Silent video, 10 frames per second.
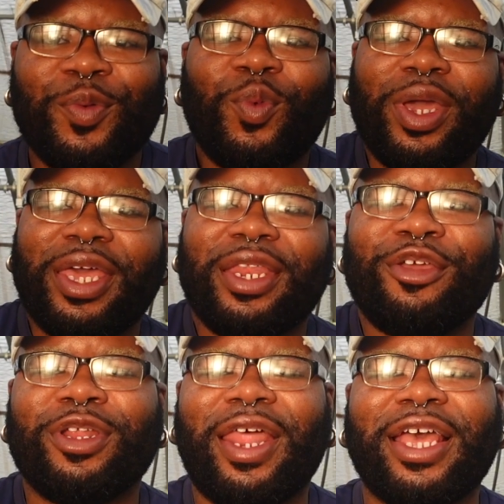when
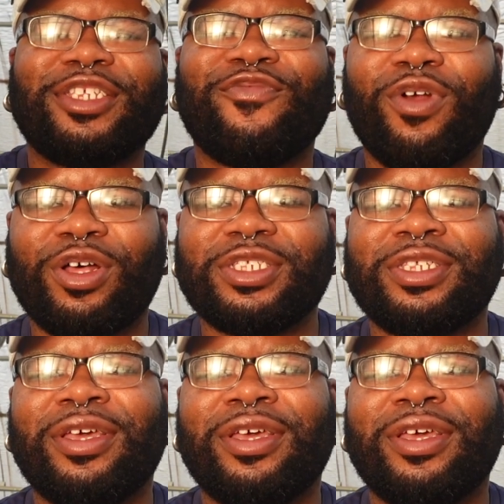your last frost